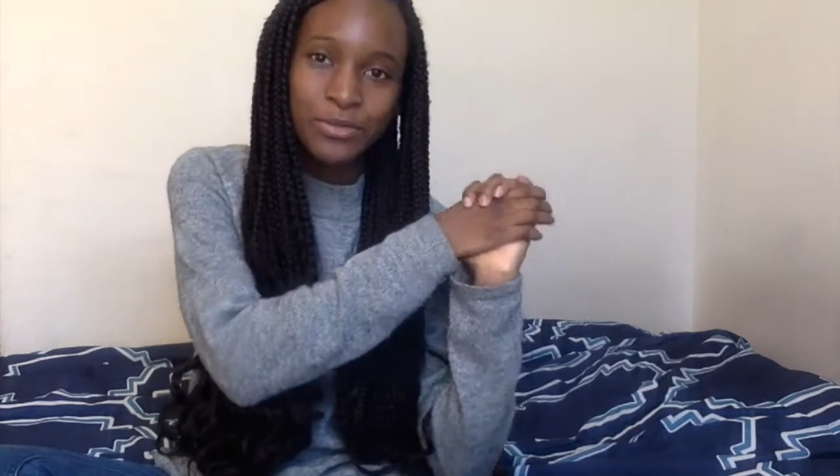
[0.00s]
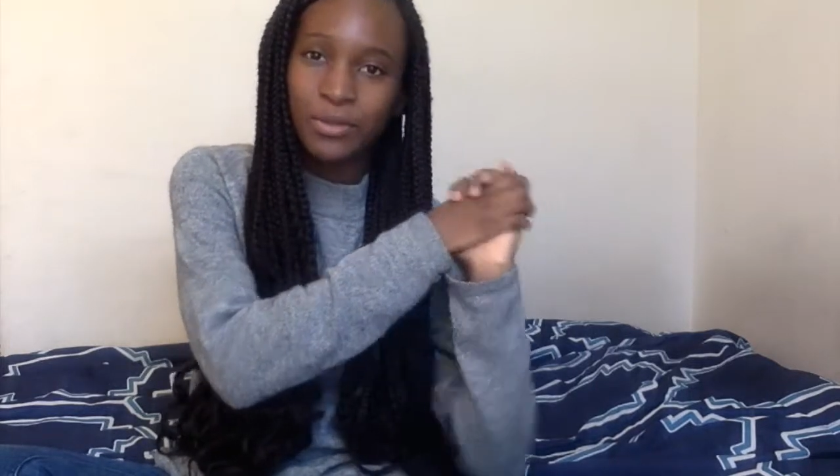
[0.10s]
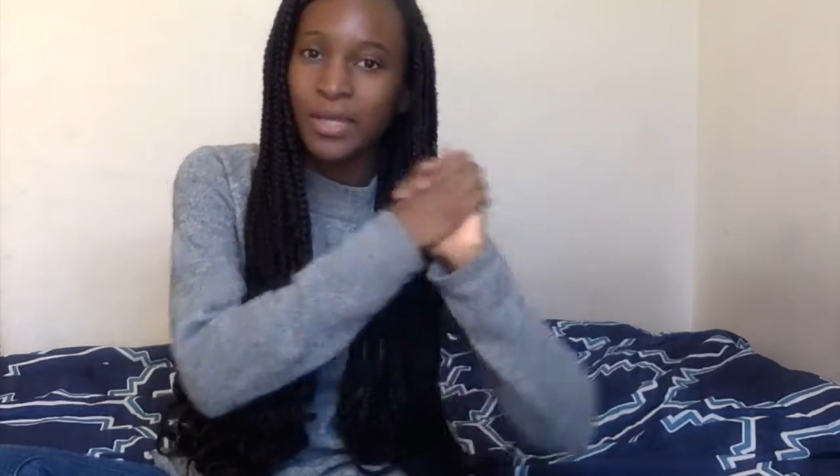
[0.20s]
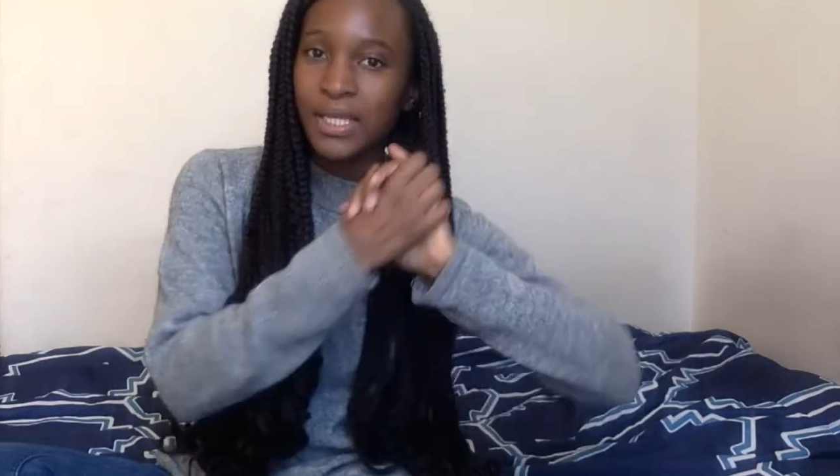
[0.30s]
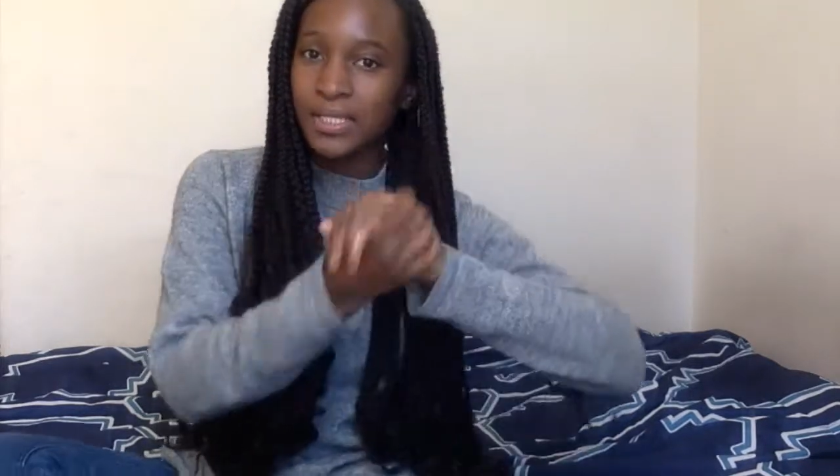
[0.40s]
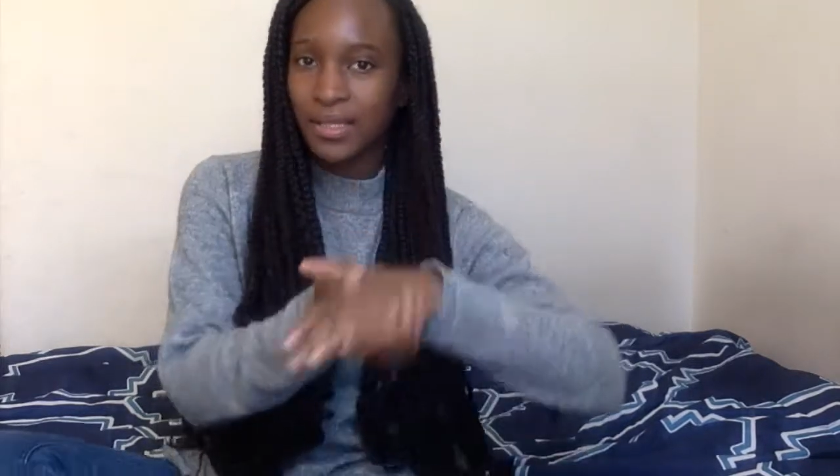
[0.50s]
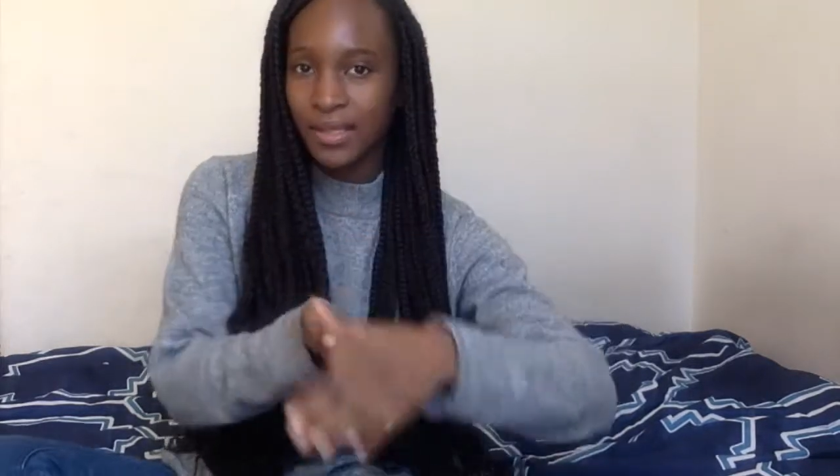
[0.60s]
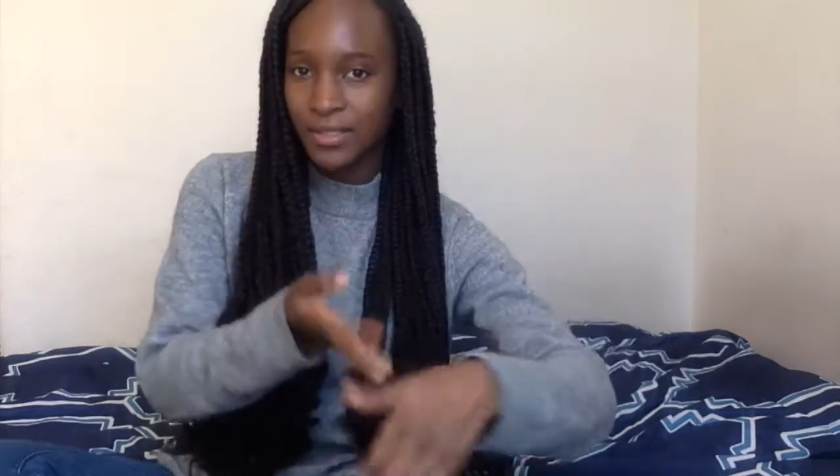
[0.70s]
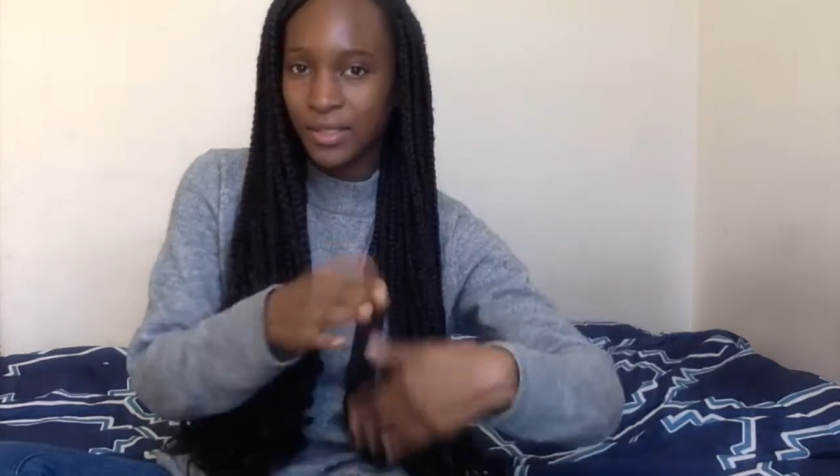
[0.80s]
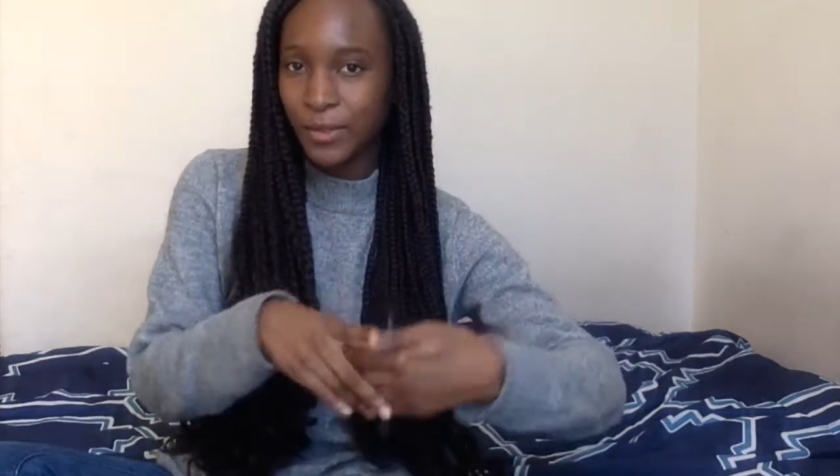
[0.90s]
so you guys can
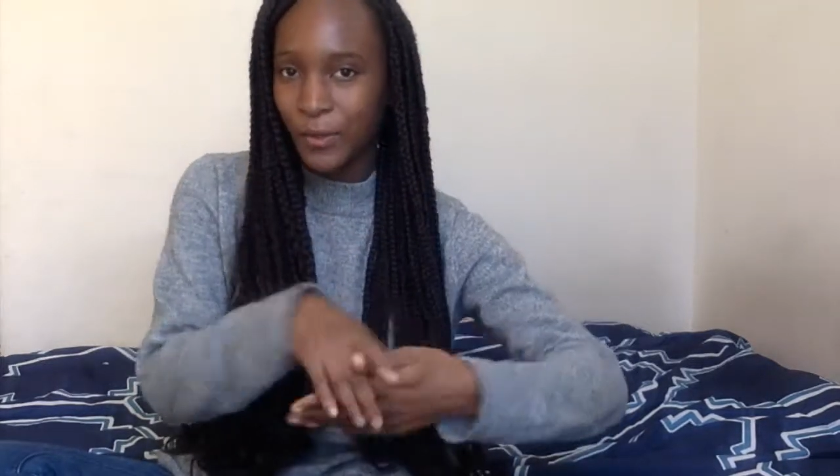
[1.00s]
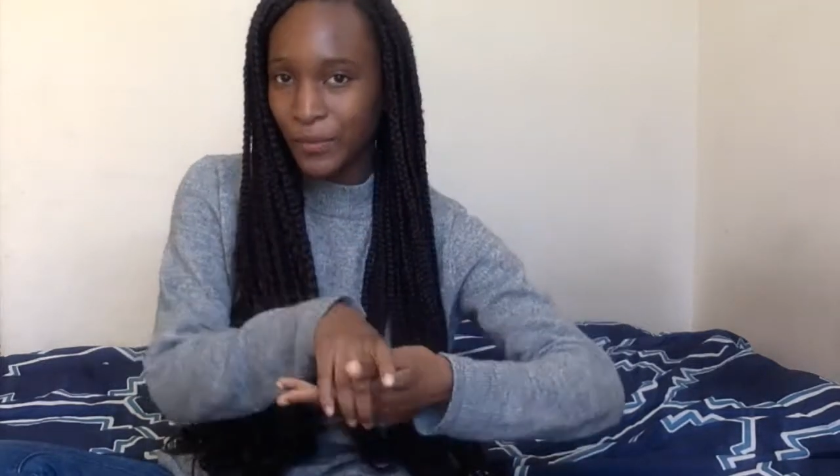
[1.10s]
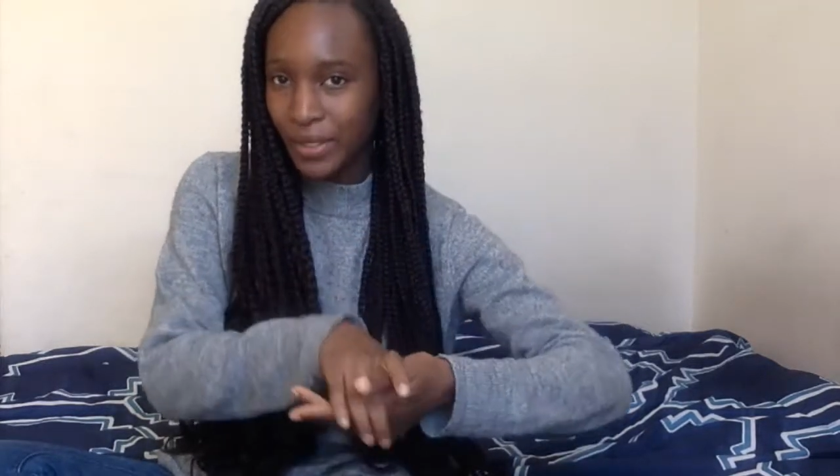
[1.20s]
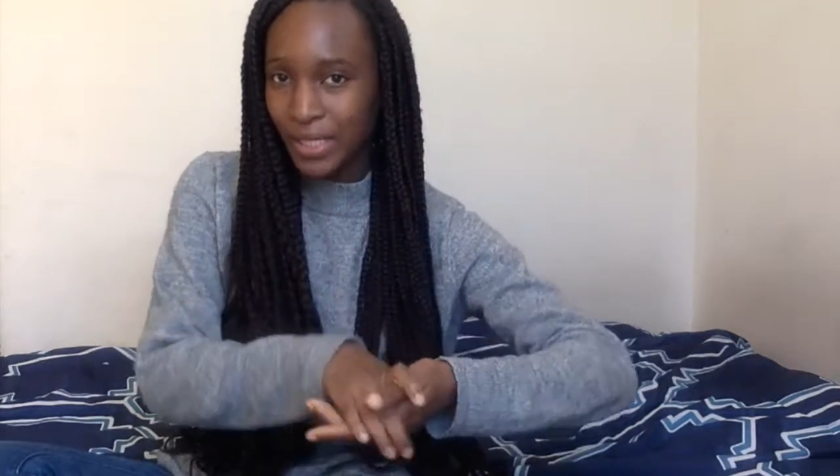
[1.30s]
get to know me,